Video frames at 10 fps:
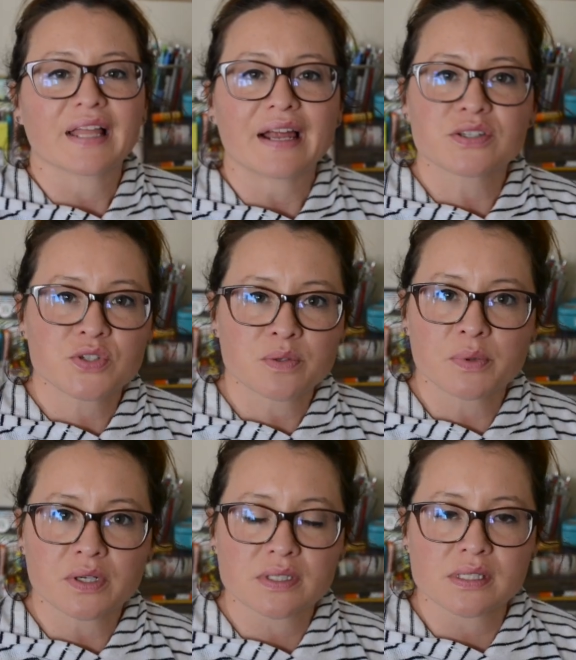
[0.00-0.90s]
The last 2
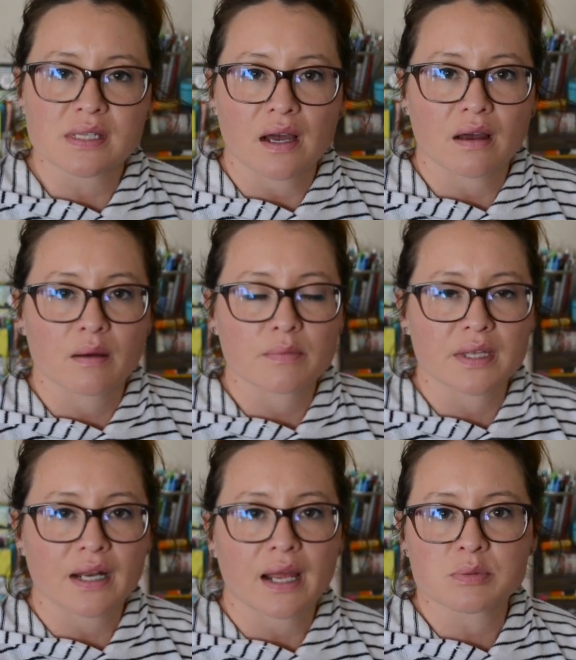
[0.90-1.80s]
books
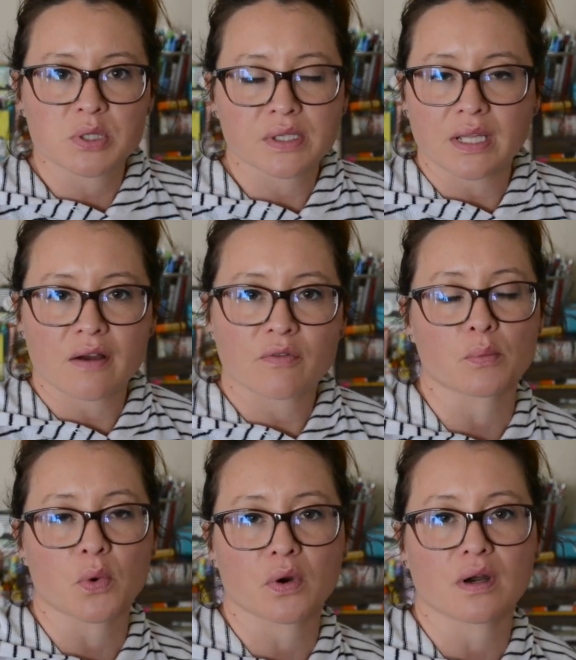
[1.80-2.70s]
that I absolutely love are
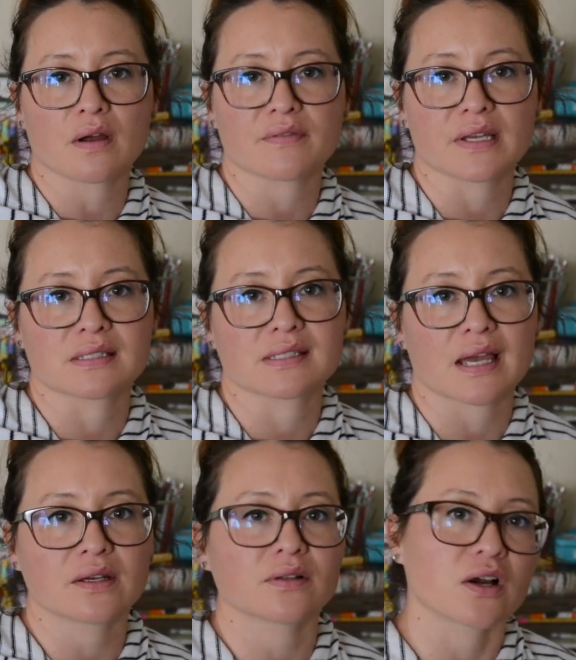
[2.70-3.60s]
more of a
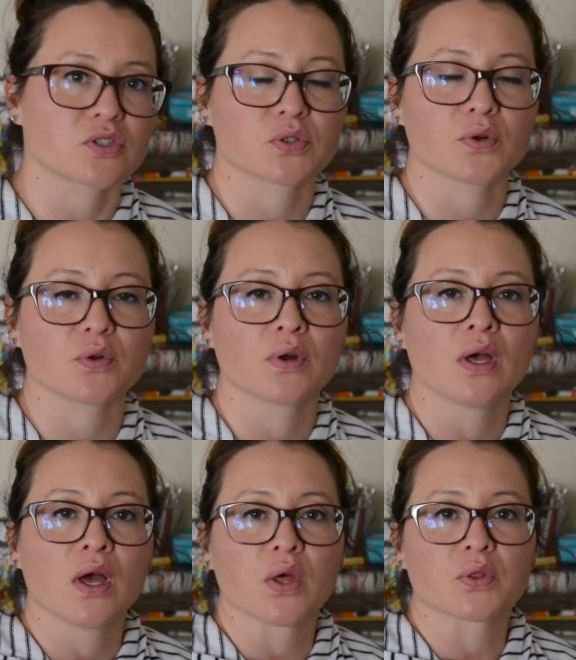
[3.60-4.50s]
psychological
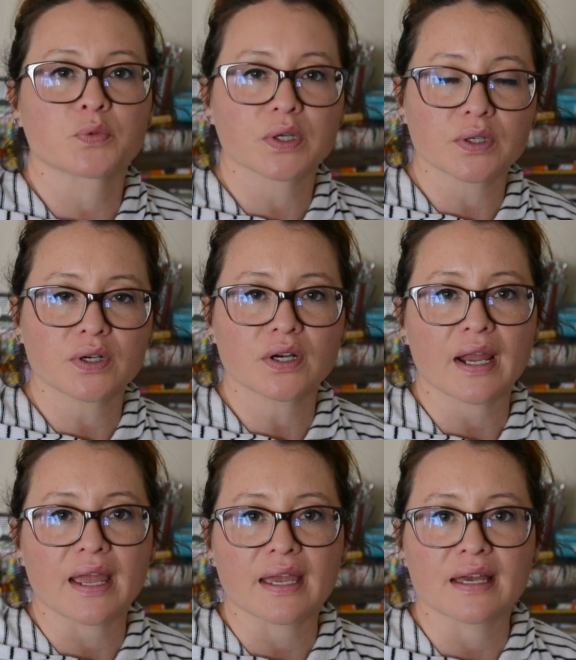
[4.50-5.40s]

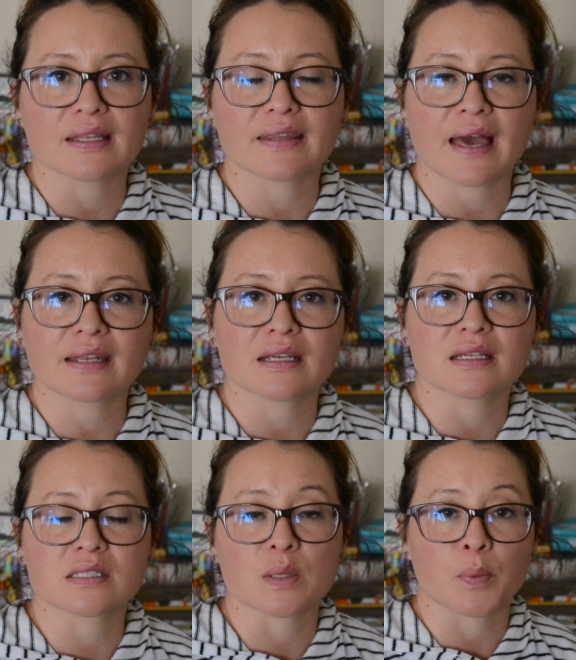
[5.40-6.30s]
thriller, and that
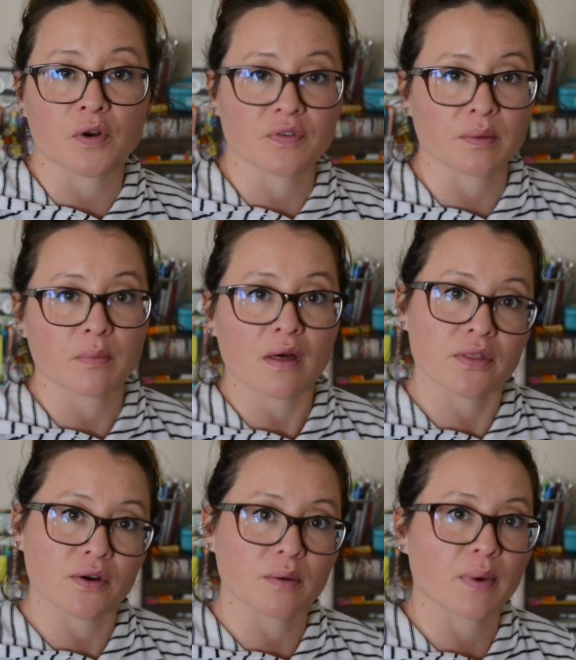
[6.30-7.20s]
is The Perfect
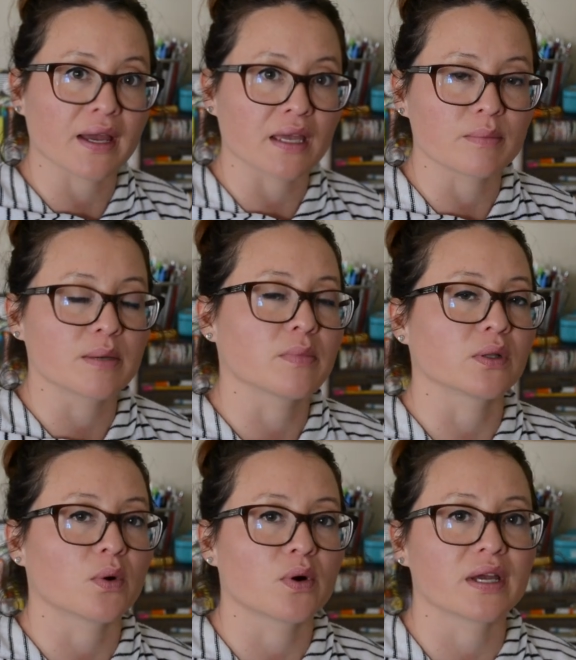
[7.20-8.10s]
Mother by Amy
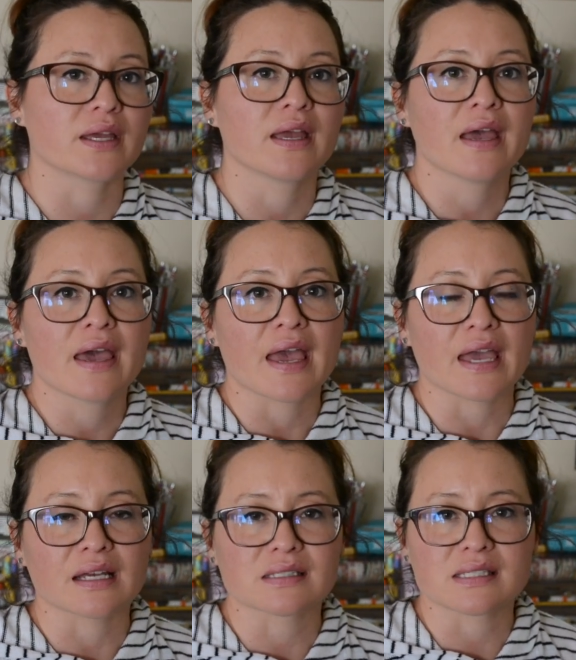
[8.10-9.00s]
Malloy
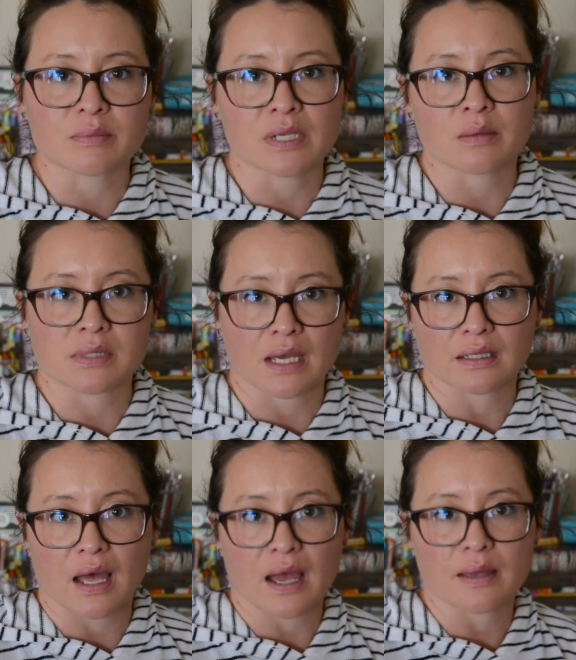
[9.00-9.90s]
and Sometimes I
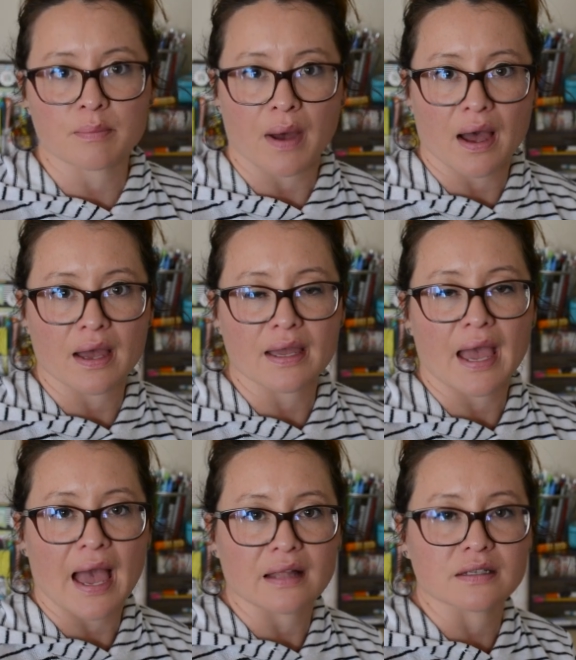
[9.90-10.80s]
Lie by
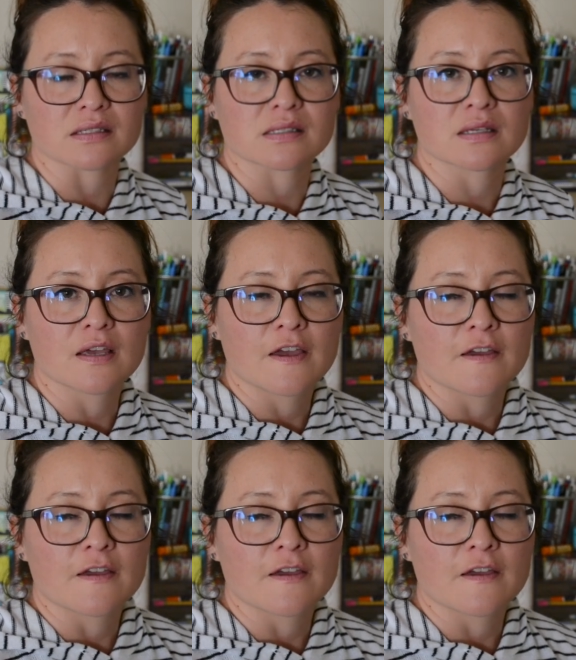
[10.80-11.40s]
Alice